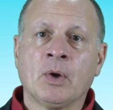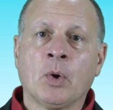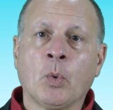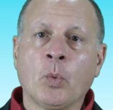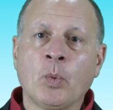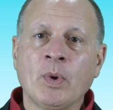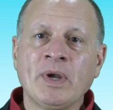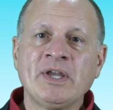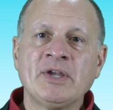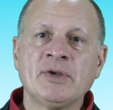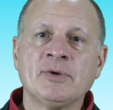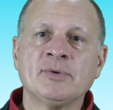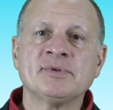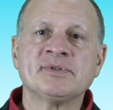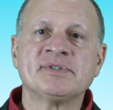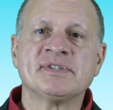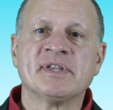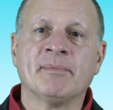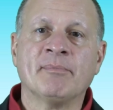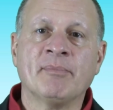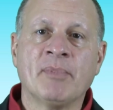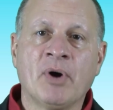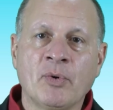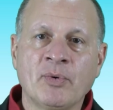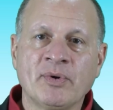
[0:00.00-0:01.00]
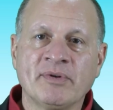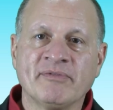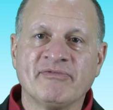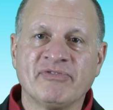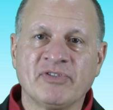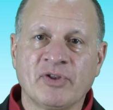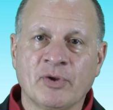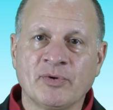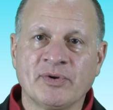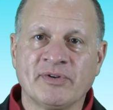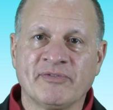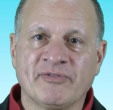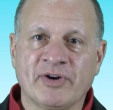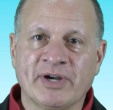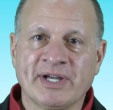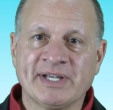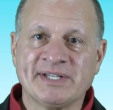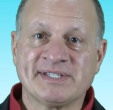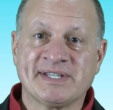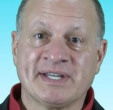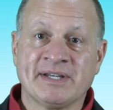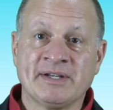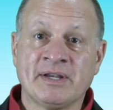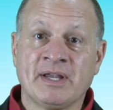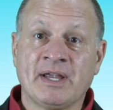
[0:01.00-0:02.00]
We use the mow and flow
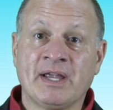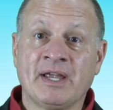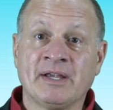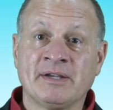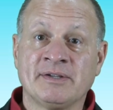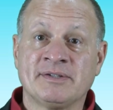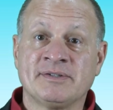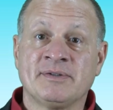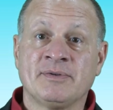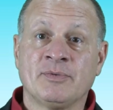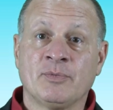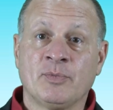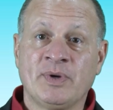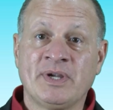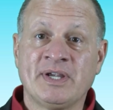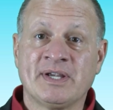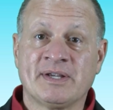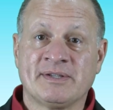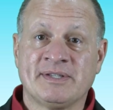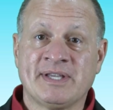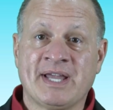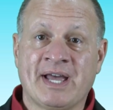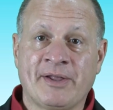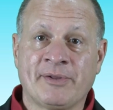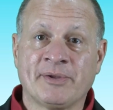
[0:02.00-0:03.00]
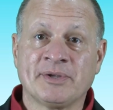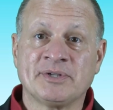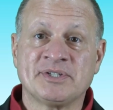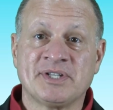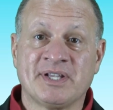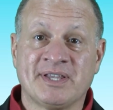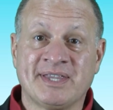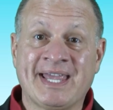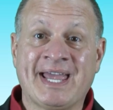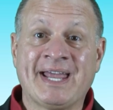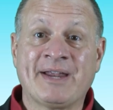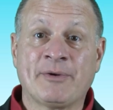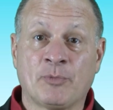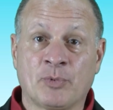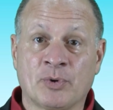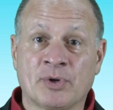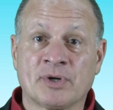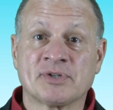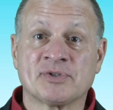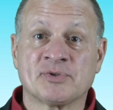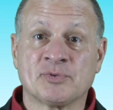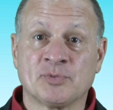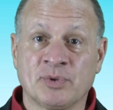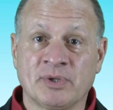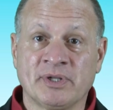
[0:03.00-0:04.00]
device, and we acknowledge that that
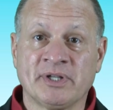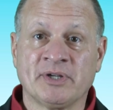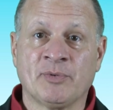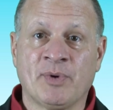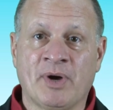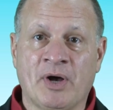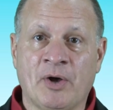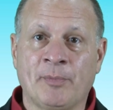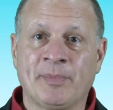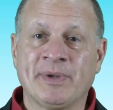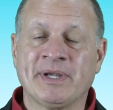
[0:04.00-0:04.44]
works really well,